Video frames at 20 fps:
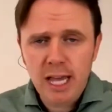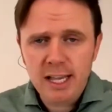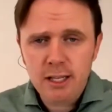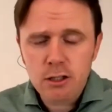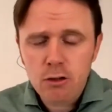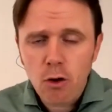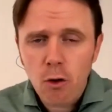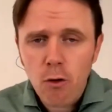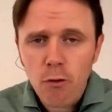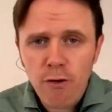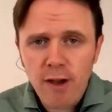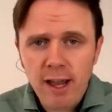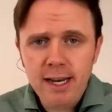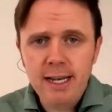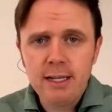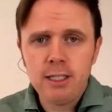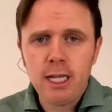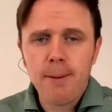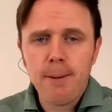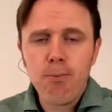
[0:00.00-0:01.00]

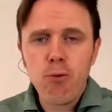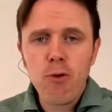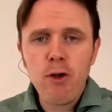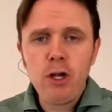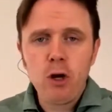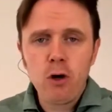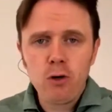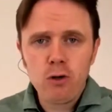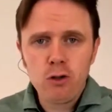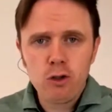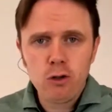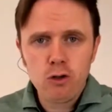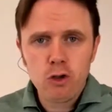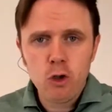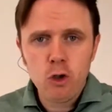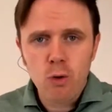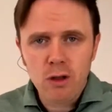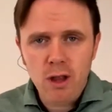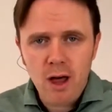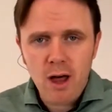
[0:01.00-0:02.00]
sulfate is a precursor
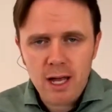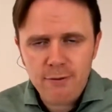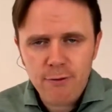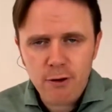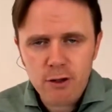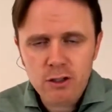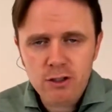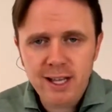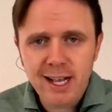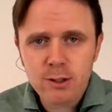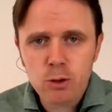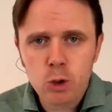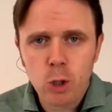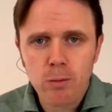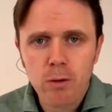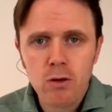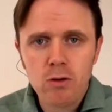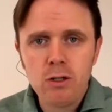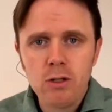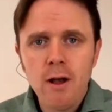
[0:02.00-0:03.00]
to a lot of our sex
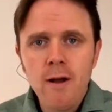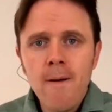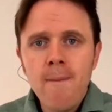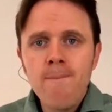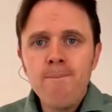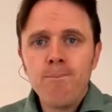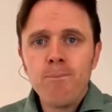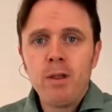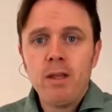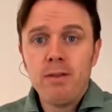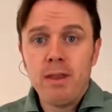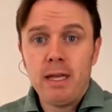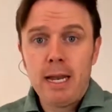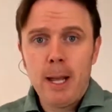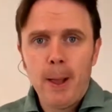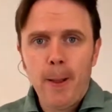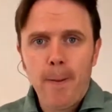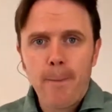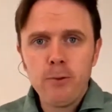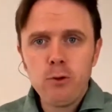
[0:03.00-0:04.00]
hormones that
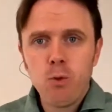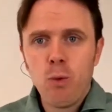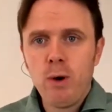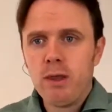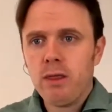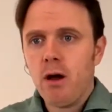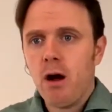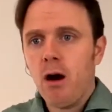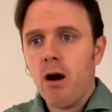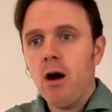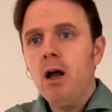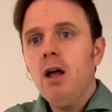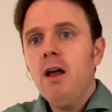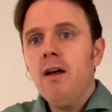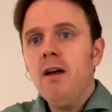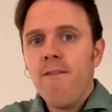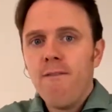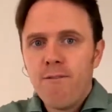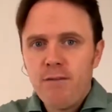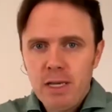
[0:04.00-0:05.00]
helps with our
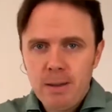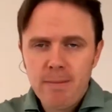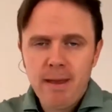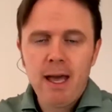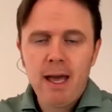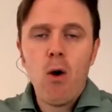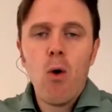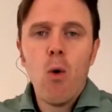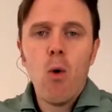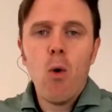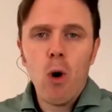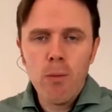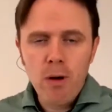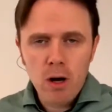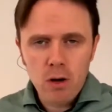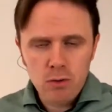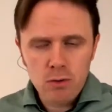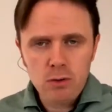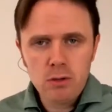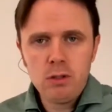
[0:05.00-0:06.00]
female
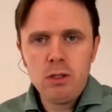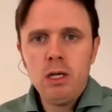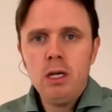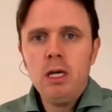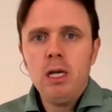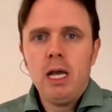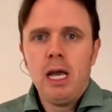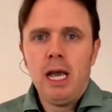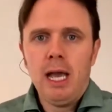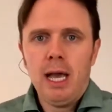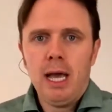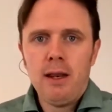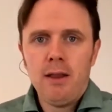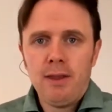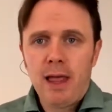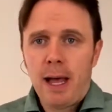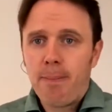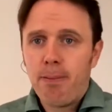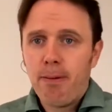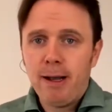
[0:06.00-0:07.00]
hormones.
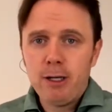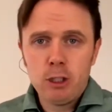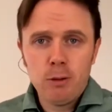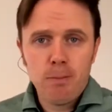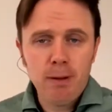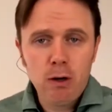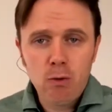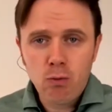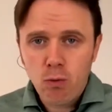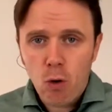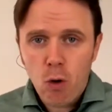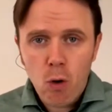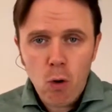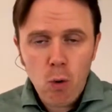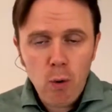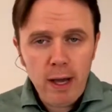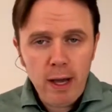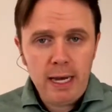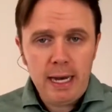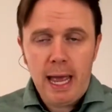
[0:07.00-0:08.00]
And that plays a big
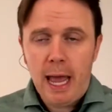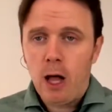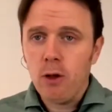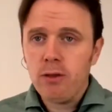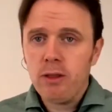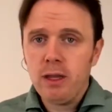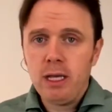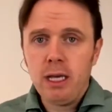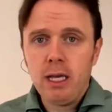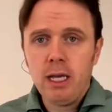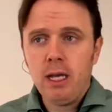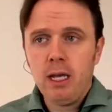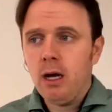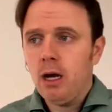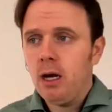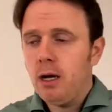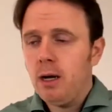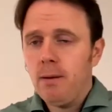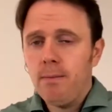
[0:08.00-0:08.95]
role in healthy